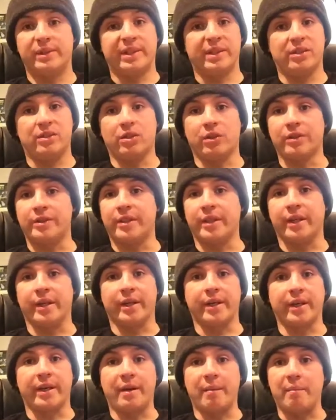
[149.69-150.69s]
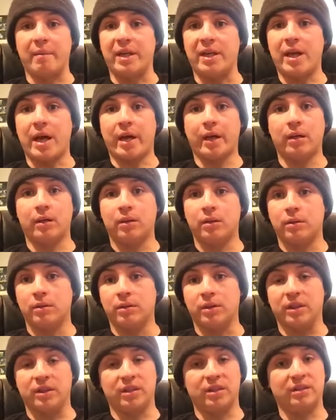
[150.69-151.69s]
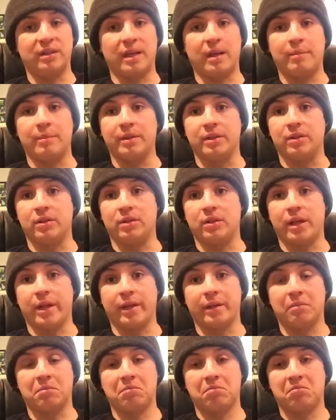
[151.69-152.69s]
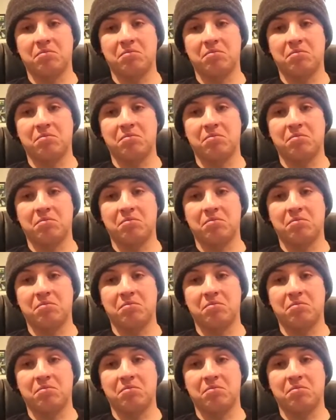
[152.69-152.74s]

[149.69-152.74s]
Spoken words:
He starts singing again at midnight. Doesn't stop until like